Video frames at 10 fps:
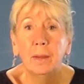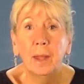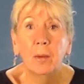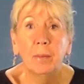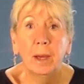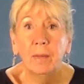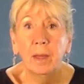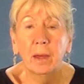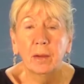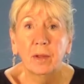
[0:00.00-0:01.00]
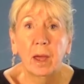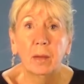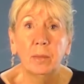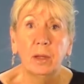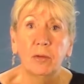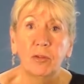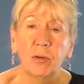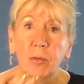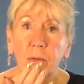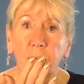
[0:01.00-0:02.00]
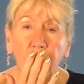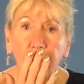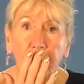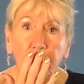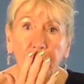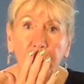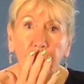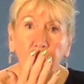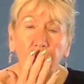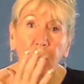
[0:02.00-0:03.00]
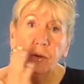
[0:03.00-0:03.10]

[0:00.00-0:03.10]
Now by that I mean short from the muzzle